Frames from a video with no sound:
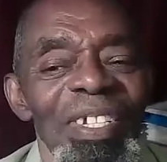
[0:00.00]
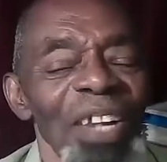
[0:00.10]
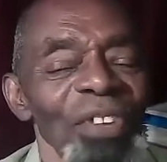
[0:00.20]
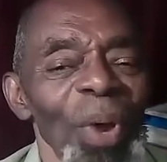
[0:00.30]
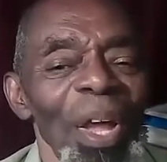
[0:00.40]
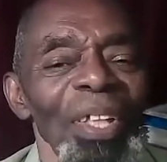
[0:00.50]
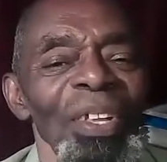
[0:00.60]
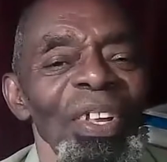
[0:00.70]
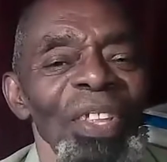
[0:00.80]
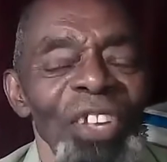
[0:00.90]
That's right.
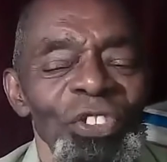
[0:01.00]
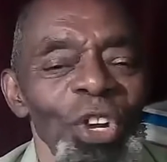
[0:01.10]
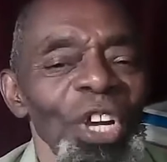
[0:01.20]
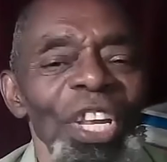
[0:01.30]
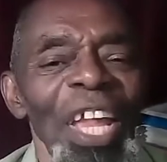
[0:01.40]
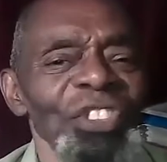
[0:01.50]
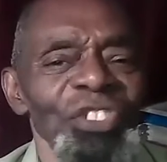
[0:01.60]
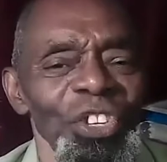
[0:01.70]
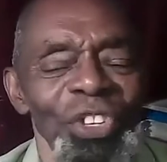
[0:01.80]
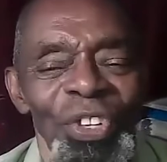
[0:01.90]
That's your
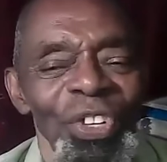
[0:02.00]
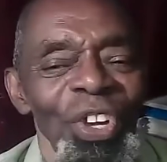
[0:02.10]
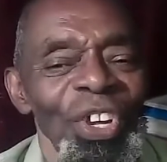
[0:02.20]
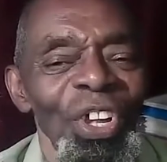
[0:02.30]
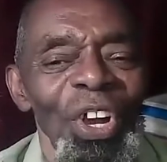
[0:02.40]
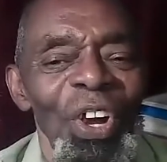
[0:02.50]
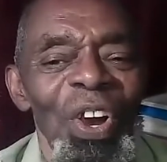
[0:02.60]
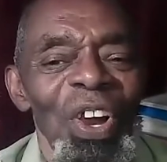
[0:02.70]
connection. You know,